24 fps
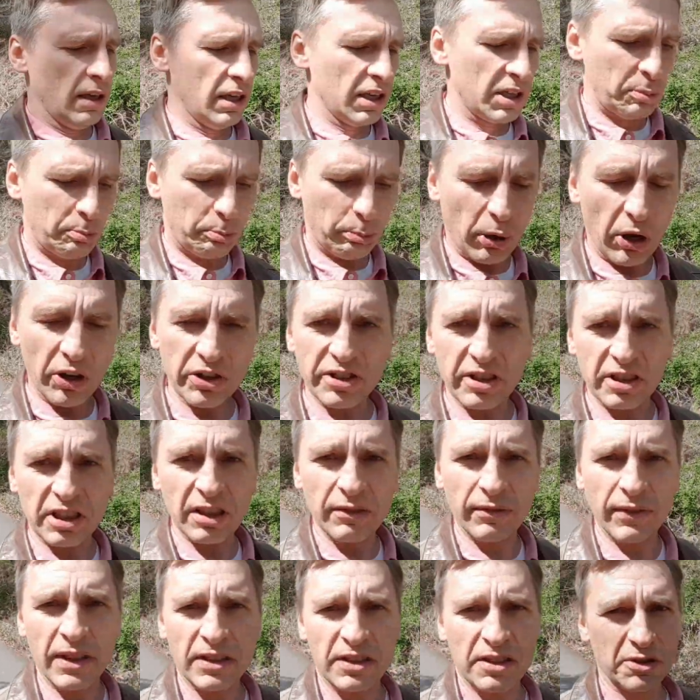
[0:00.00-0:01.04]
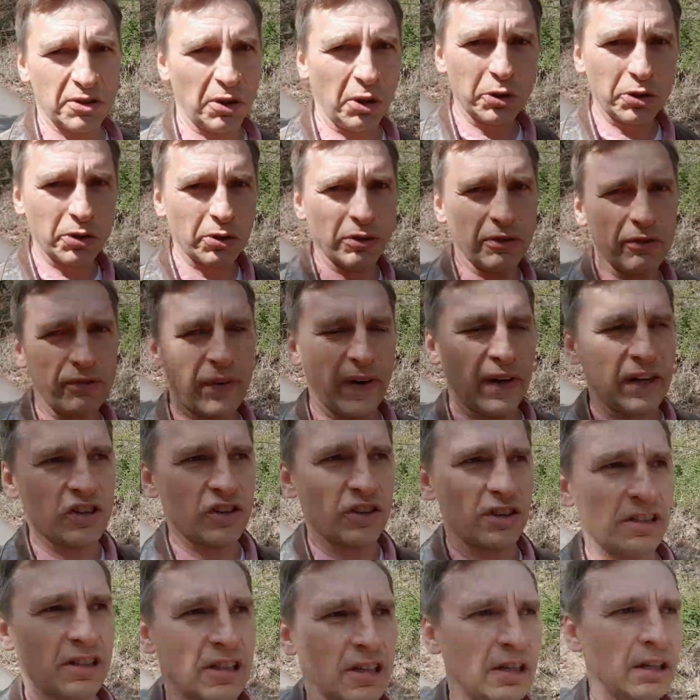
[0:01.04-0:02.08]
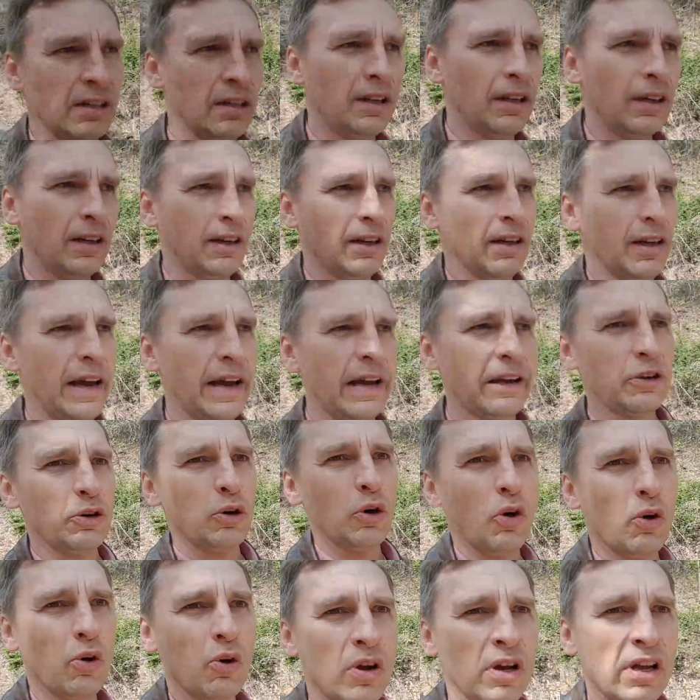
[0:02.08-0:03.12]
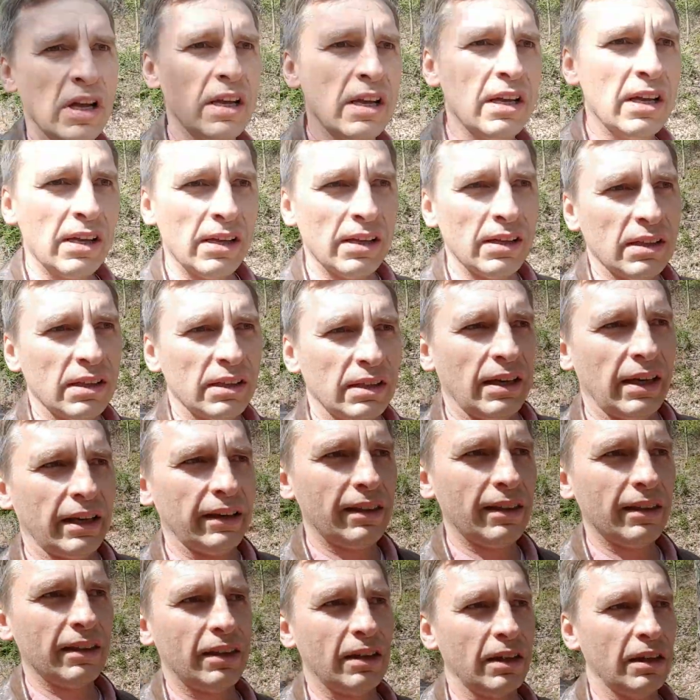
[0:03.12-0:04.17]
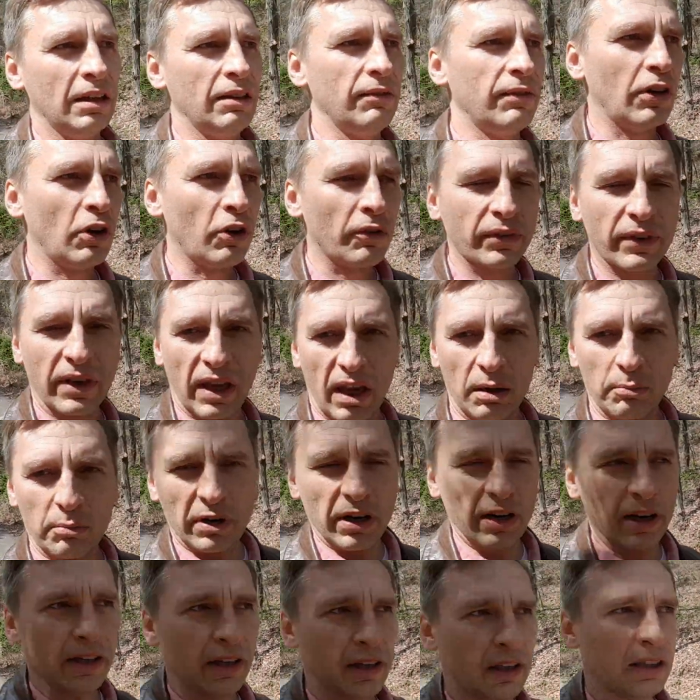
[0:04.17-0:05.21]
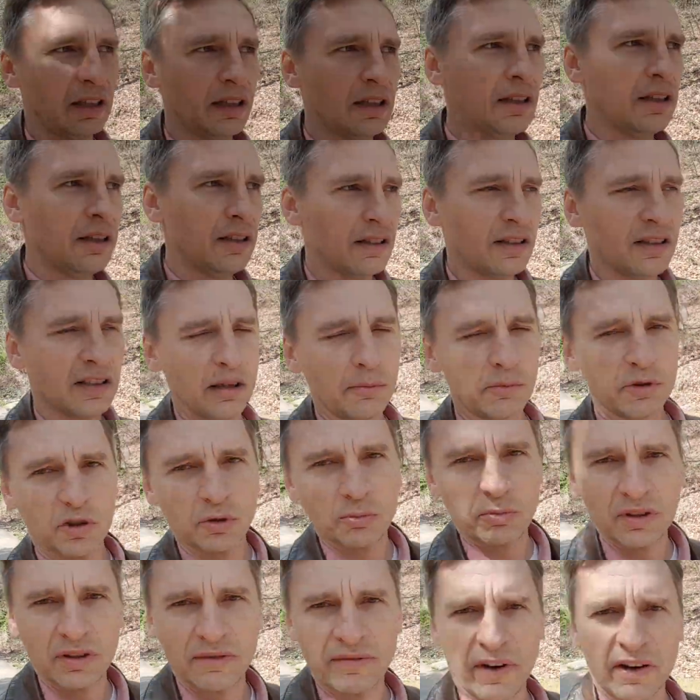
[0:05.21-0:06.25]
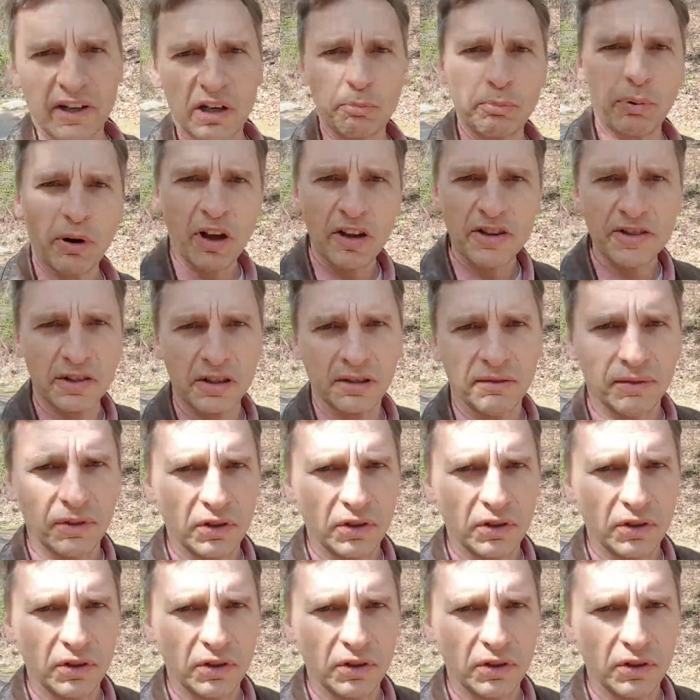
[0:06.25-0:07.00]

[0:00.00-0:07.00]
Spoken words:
His positiveness is also infectious. I don't know. I think even off camera, he seems to be a very positive